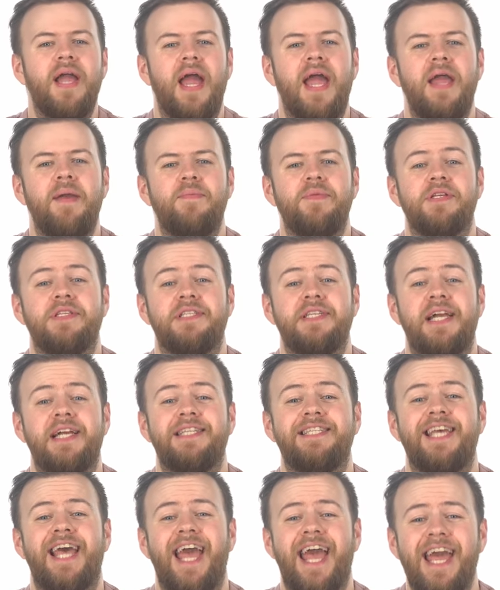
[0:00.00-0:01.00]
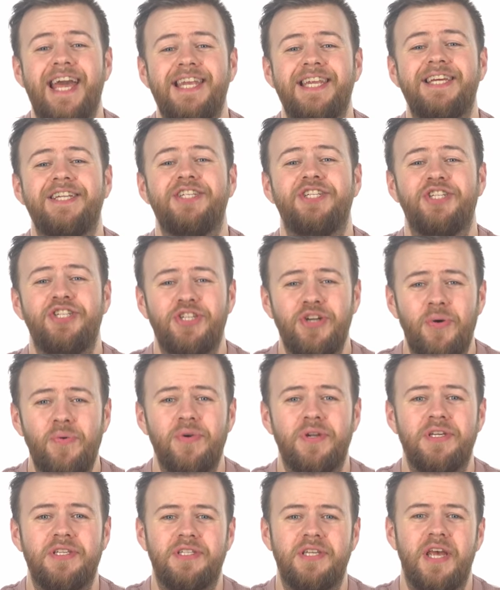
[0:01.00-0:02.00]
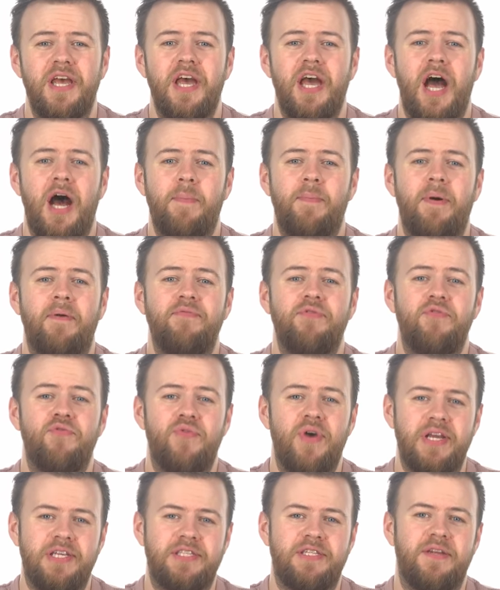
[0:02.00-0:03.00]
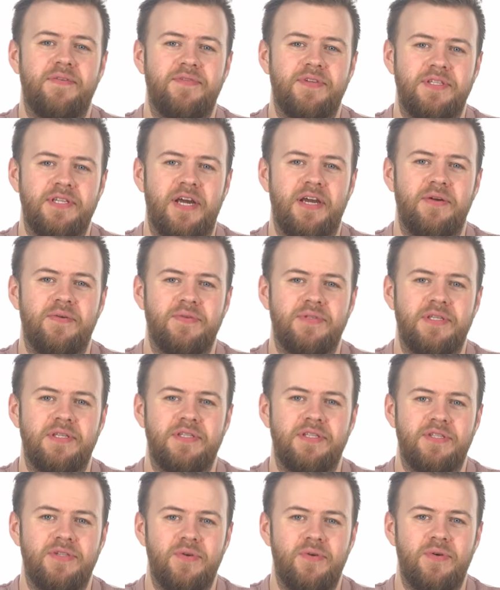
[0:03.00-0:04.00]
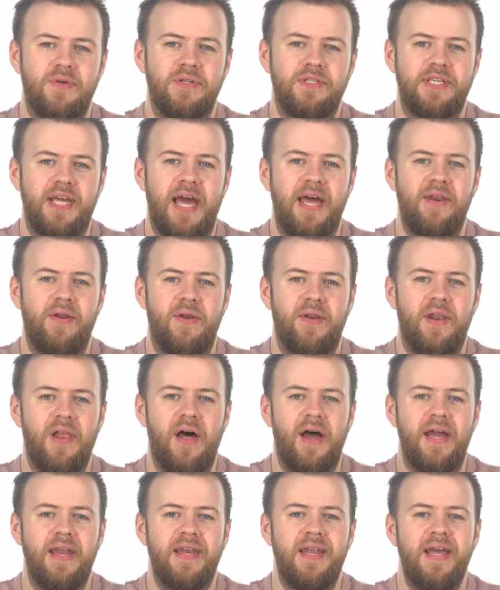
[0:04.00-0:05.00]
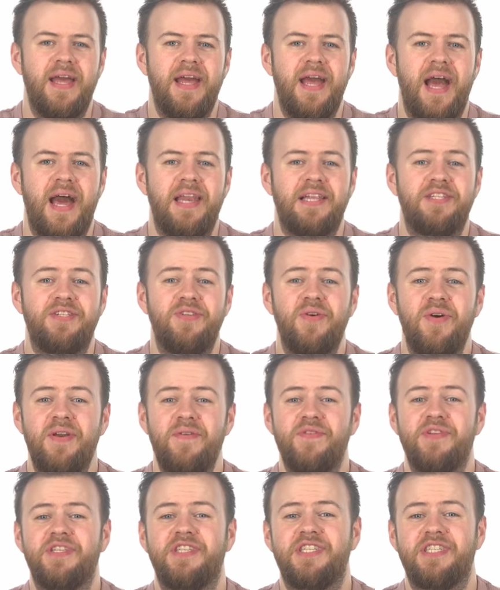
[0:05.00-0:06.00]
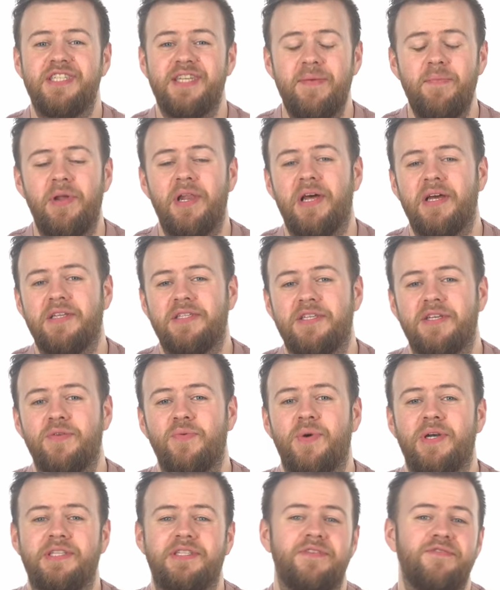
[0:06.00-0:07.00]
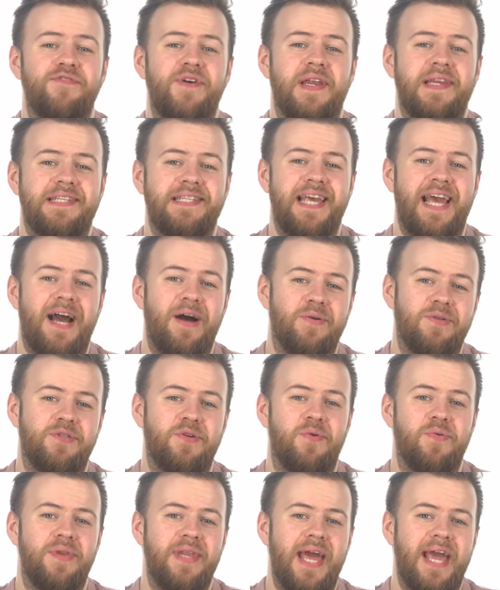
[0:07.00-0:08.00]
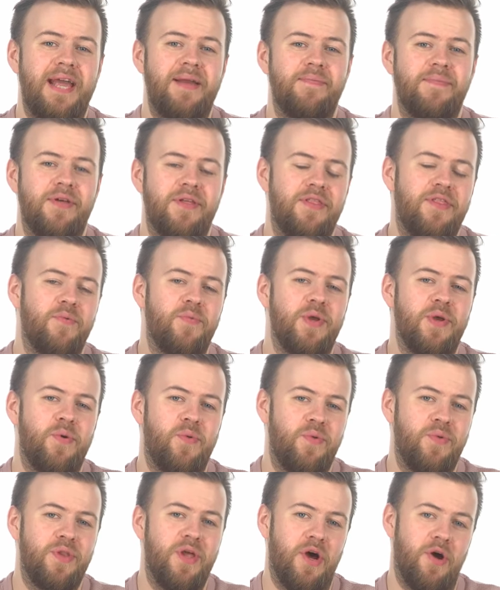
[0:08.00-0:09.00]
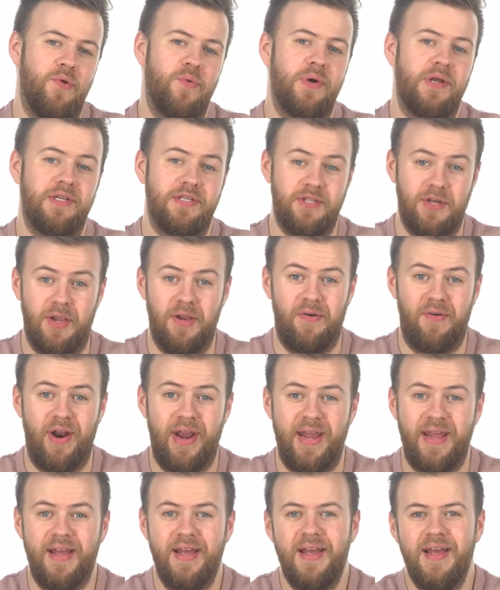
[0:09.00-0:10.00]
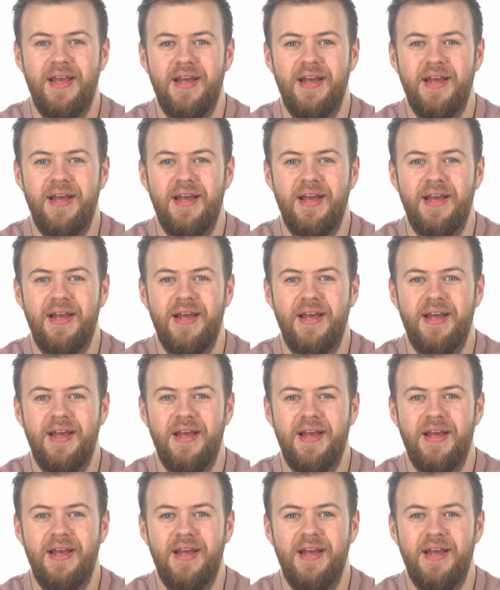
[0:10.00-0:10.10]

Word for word: game that stands head and shoulders above the rest of the titles in stores and online, and it's not even similar to the Western fantasy household name that we all know and tolerate.